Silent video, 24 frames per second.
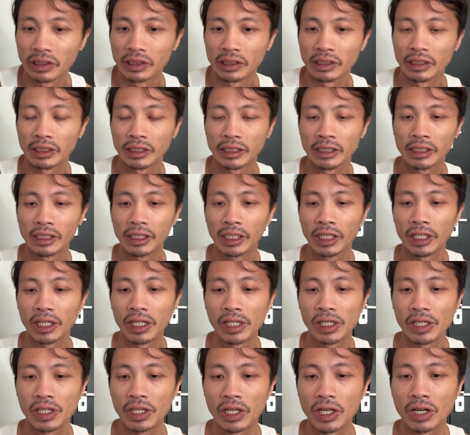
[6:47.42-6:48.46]
Uh,
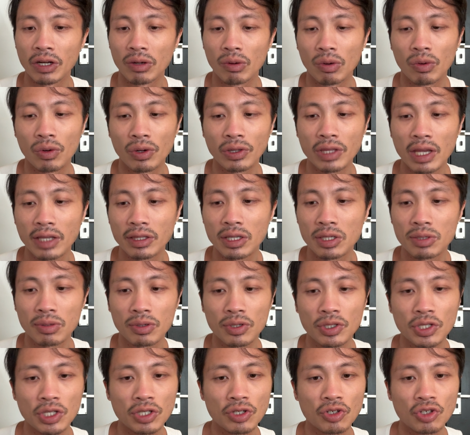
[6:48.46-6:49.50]
you know, or that this
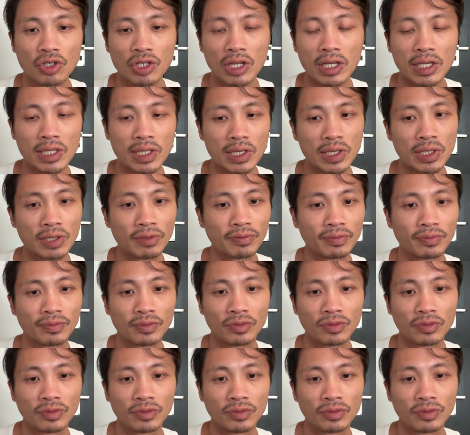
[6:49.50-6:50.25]
person's just